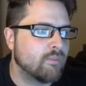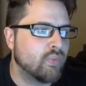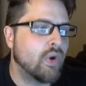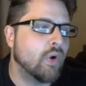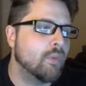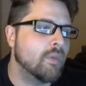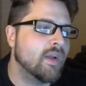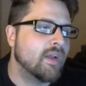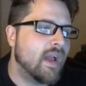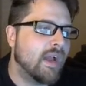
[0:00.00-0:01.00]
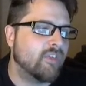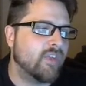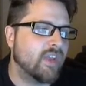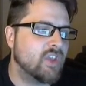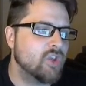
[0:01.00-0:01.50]
probe has
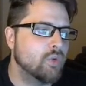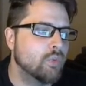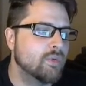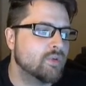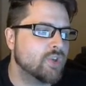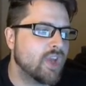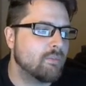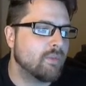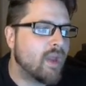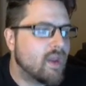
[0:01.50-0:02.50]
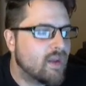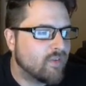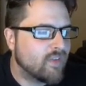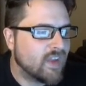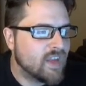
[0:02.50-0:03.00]
a cube shape, and
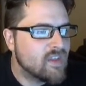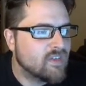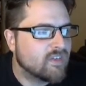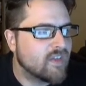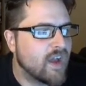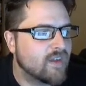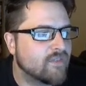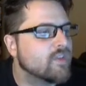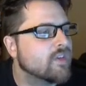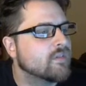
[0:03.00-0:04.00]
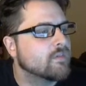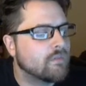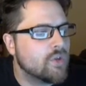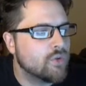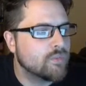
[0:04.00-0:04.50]
everything inside of the
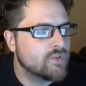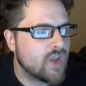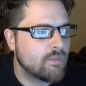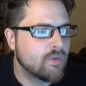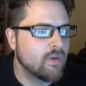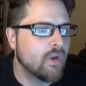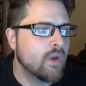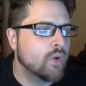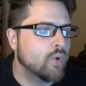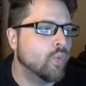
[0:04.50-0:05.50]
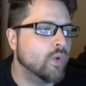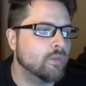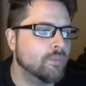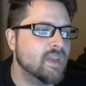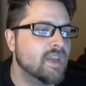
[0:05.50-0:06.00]
cube shape
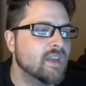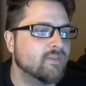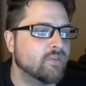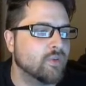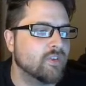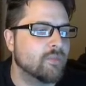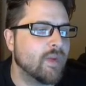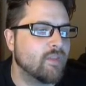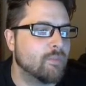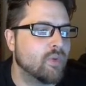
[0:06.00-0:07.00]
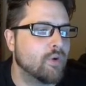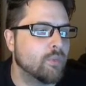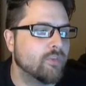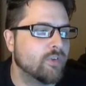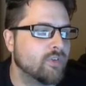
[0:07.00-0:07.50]
will be influenced by the
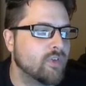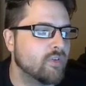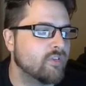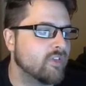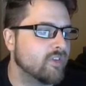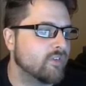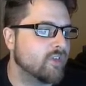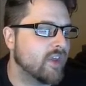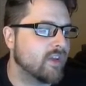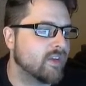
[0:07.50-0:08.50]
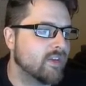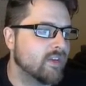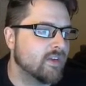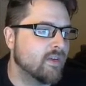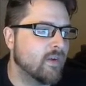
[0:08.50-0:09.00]
probe. So you'll notice that there's like
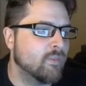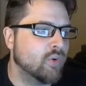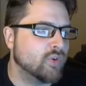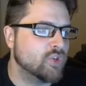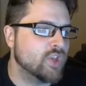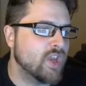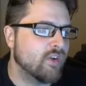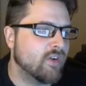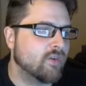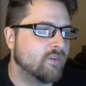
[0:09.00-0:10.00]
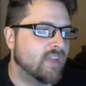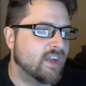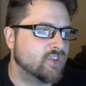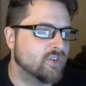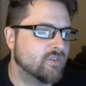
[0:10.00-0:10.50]
a more generic
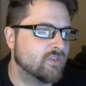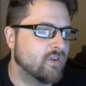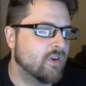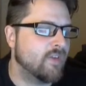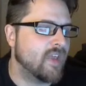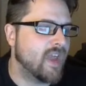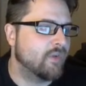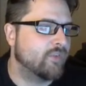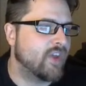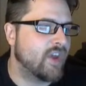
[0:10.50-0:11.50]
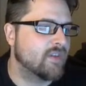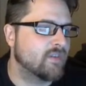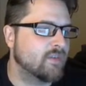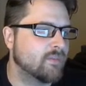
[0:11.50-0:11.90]
reflection on the outside